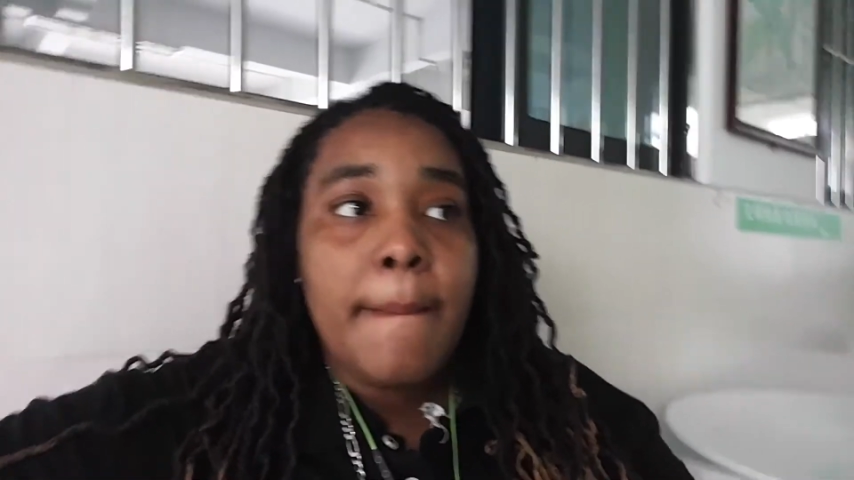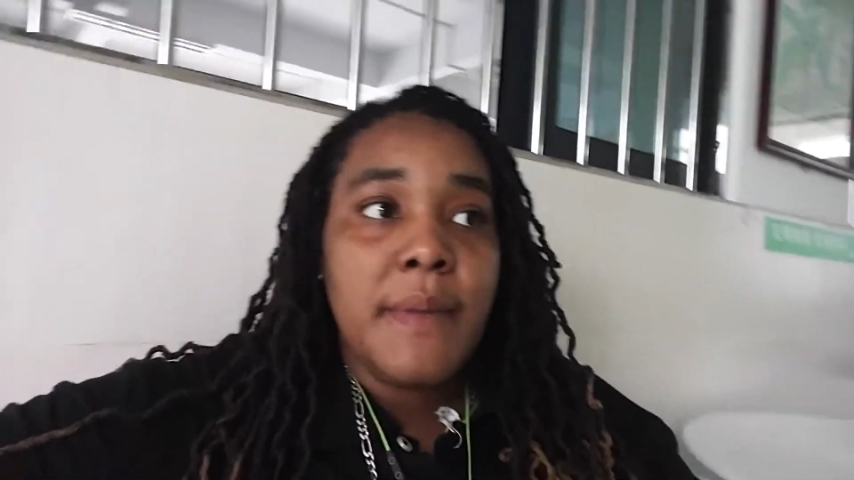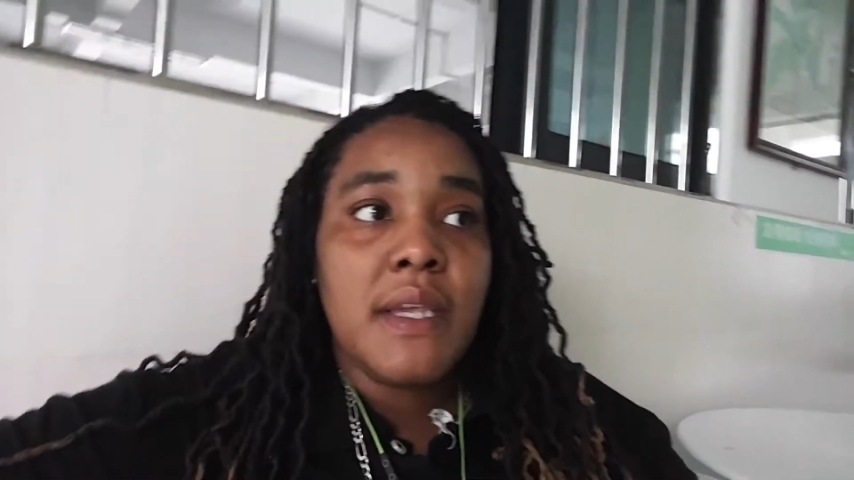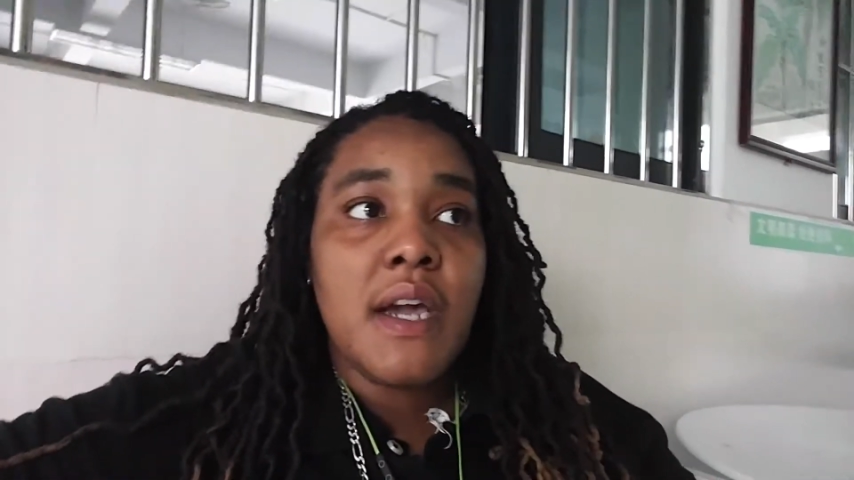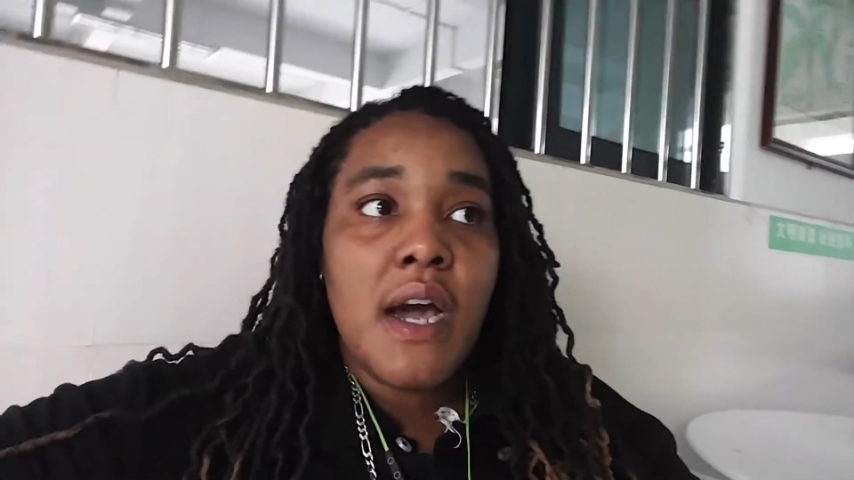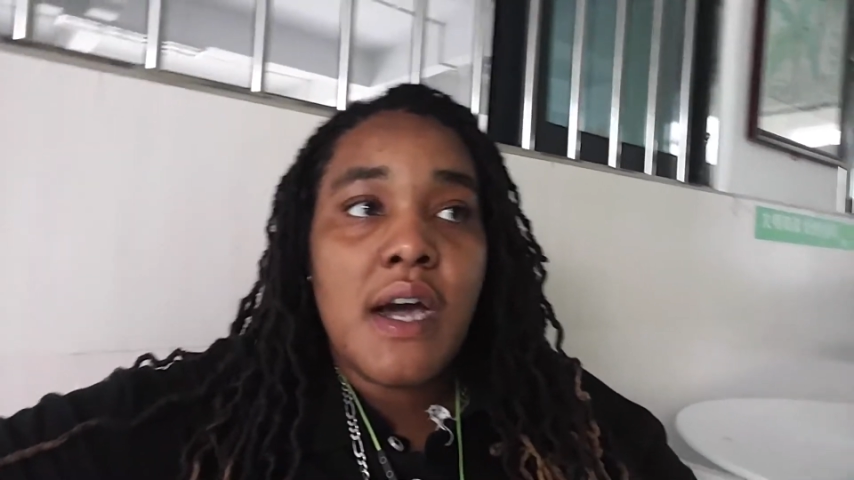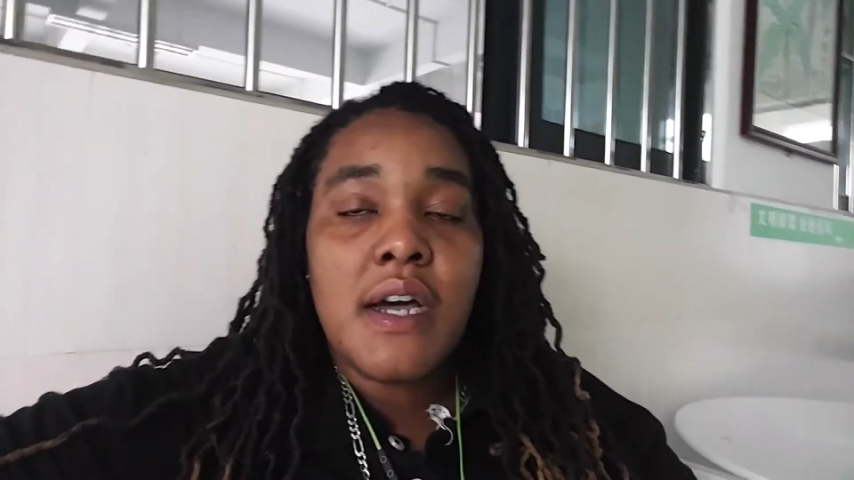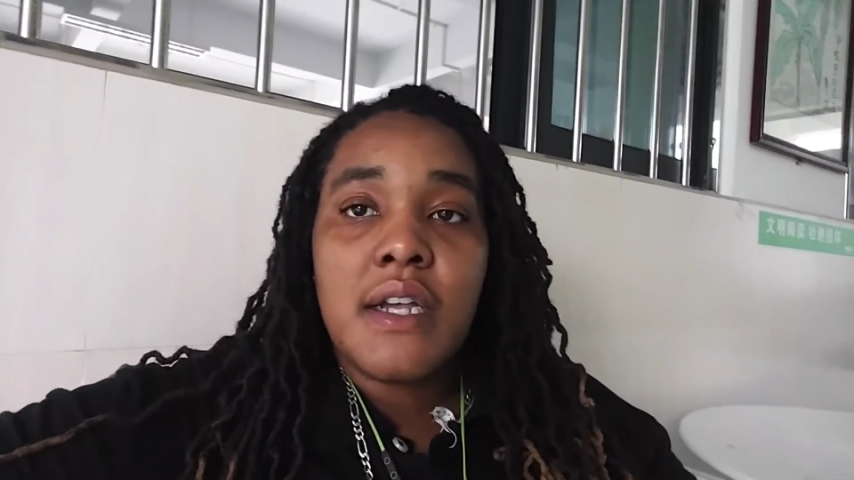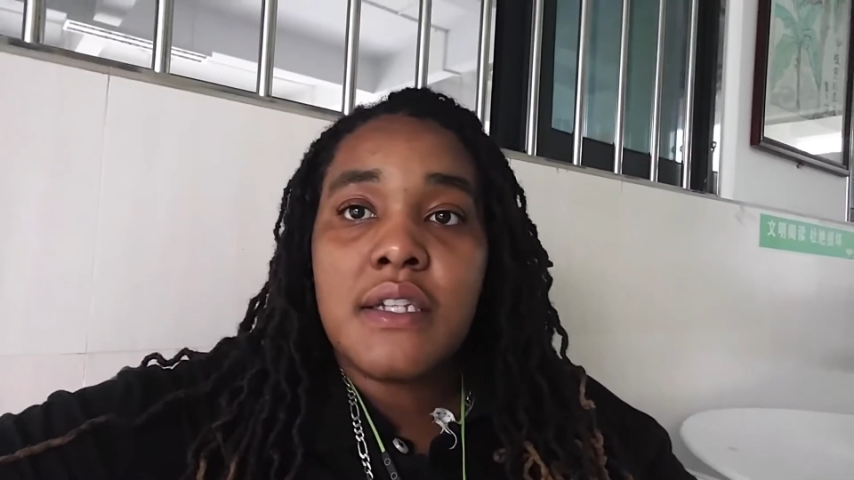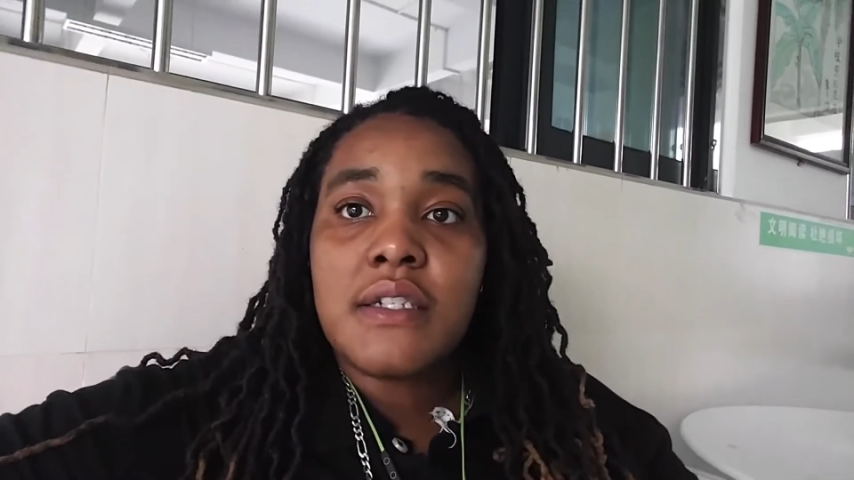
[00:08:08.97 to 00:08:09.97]

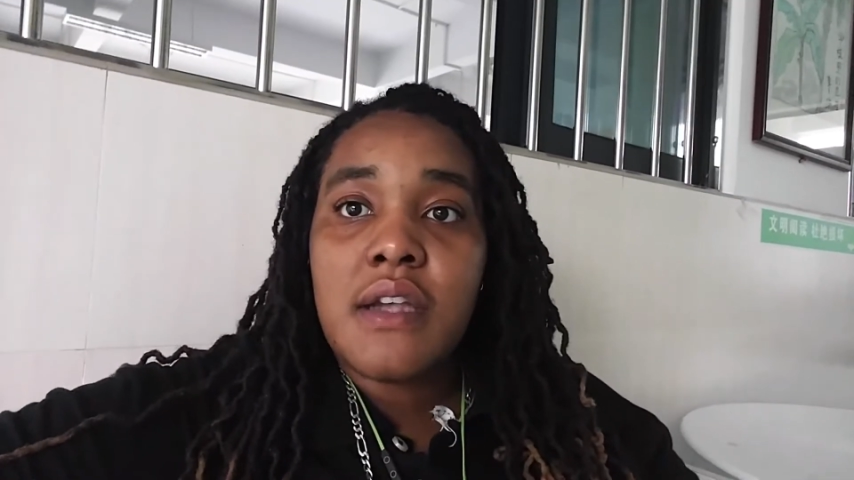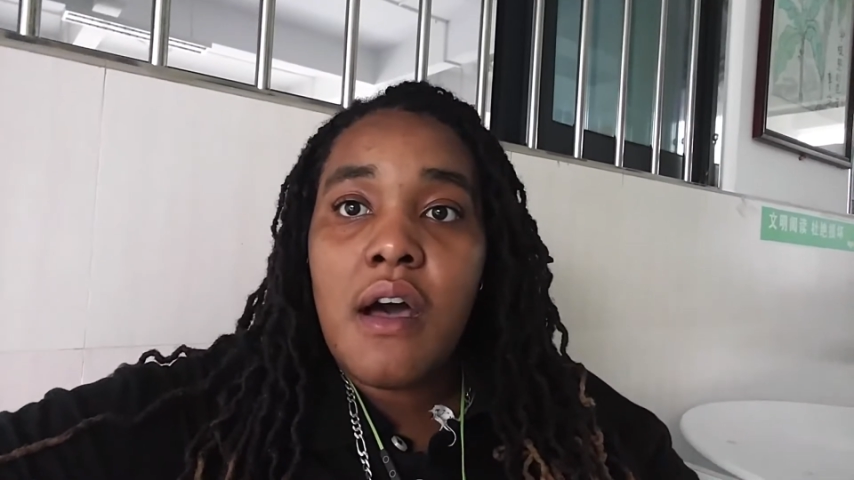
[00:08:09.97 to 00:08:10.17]
because